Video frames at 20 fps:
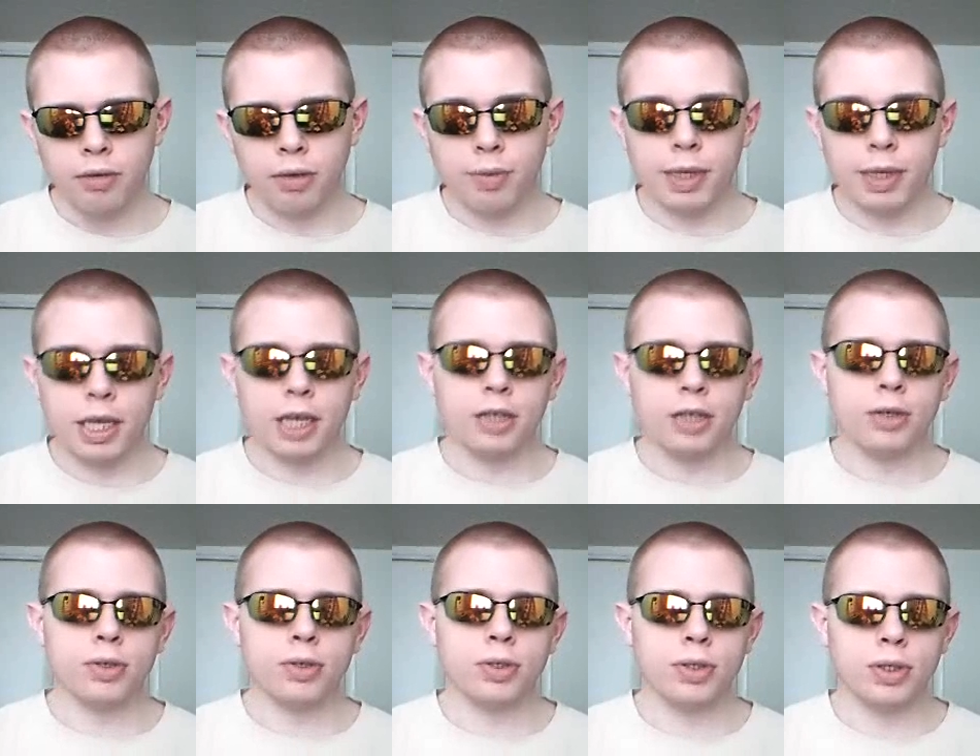We
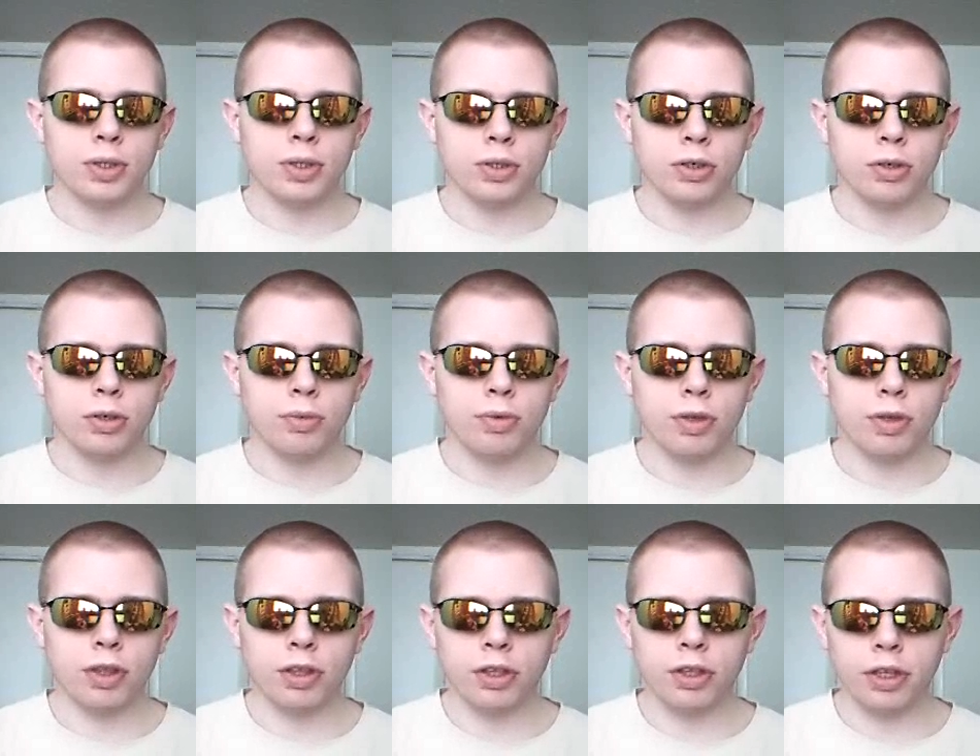began using this
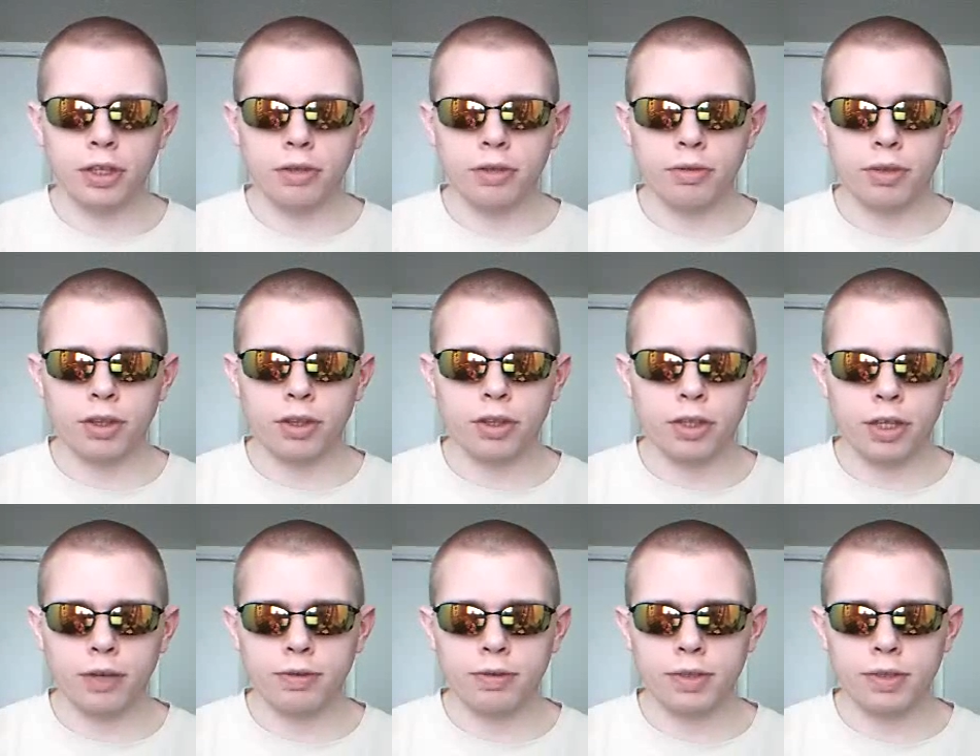term within
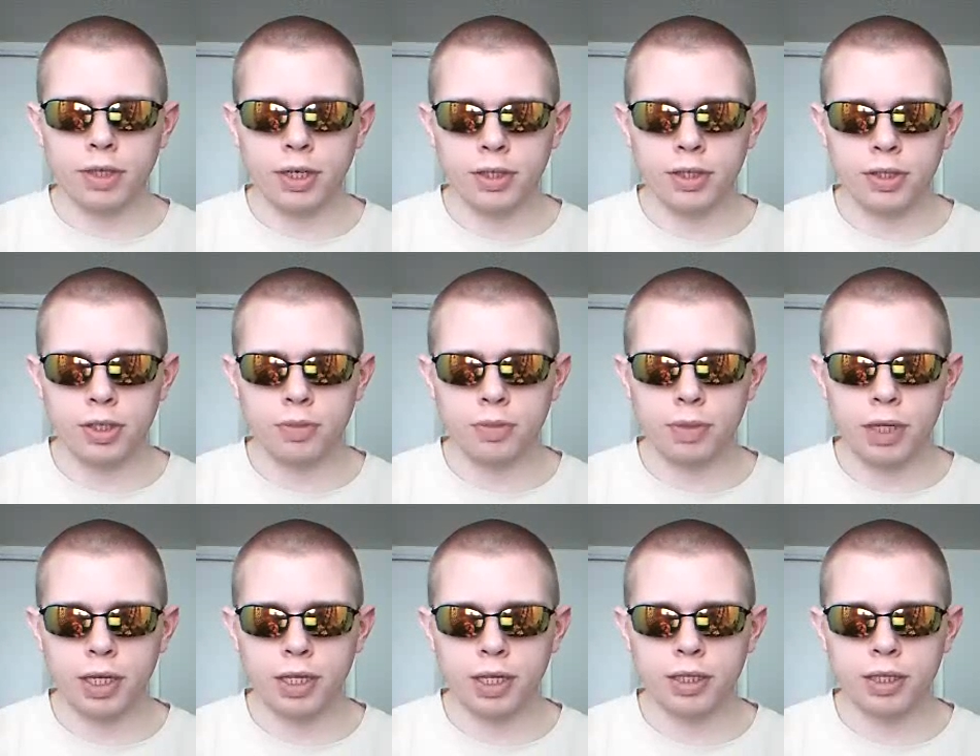the life sciences
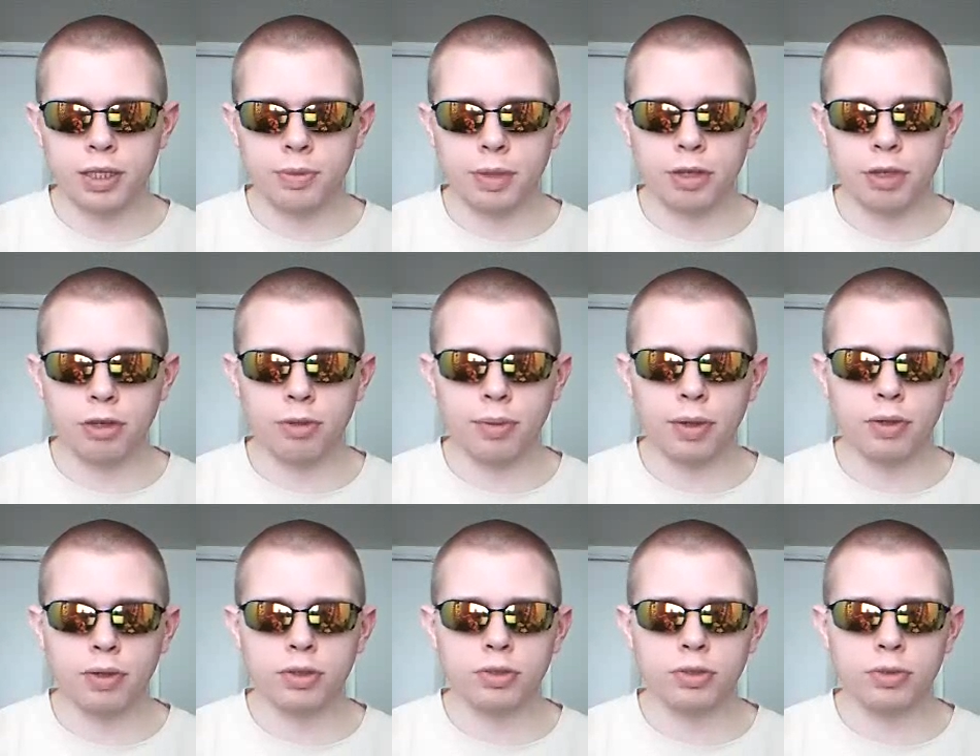because it became
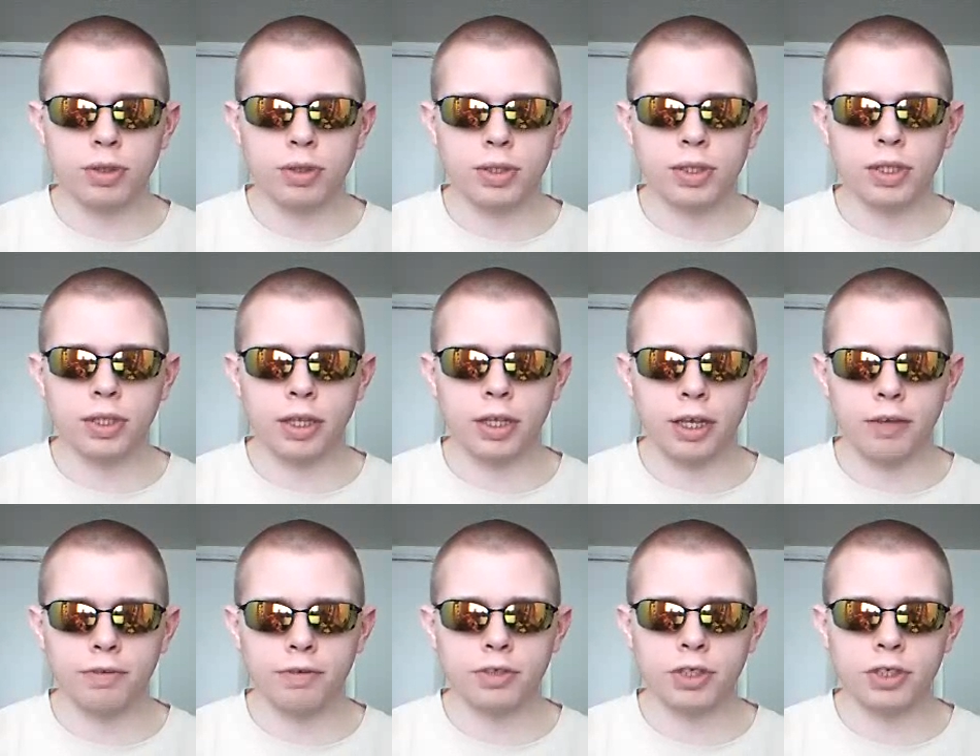apparent to us that
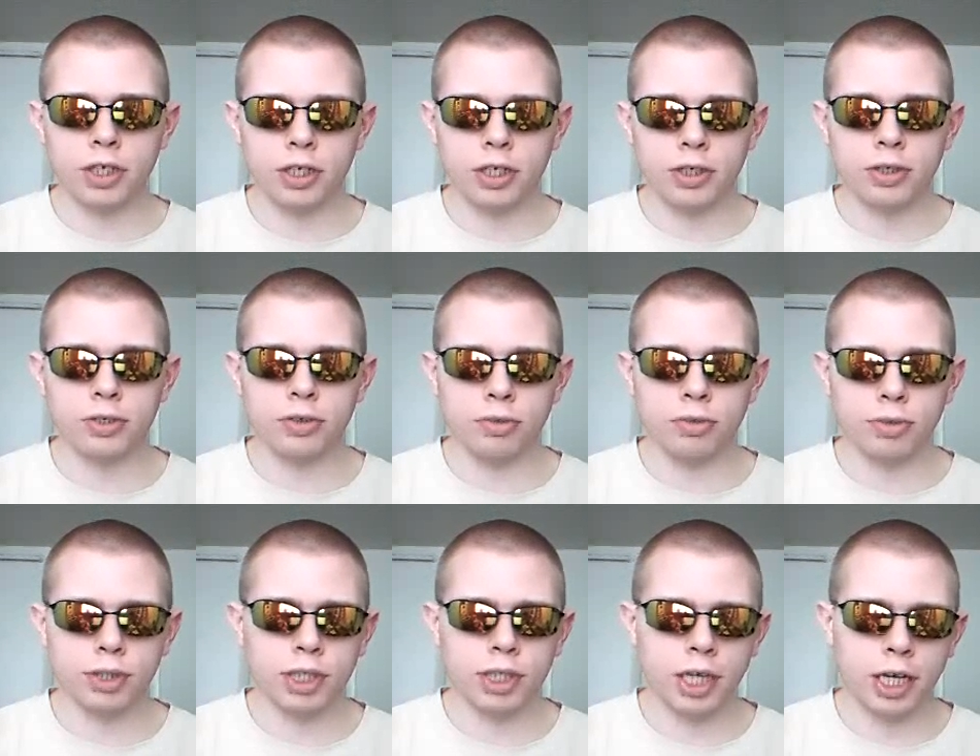life changes
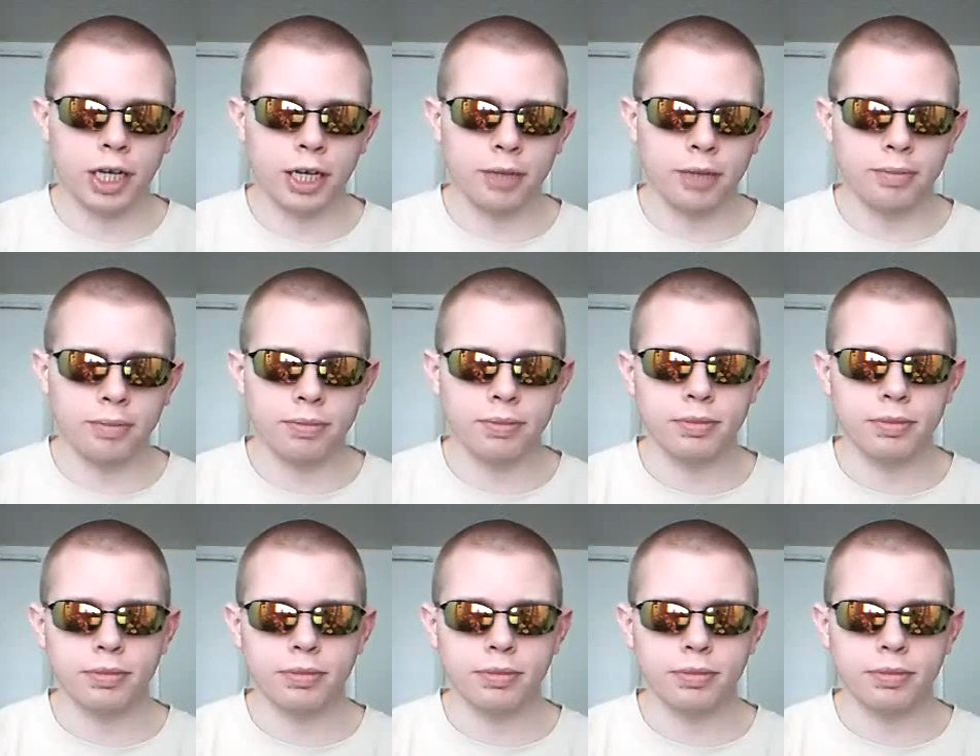over time.